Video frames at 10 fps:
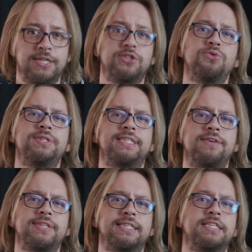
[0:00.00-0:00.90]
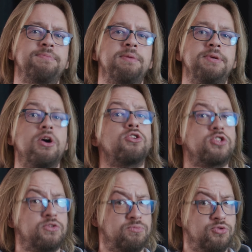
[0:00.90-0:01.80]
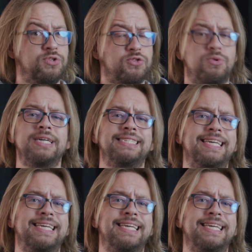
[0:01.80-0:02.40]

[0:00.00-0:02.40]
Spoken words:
so it sounds like this may be our smoothest ride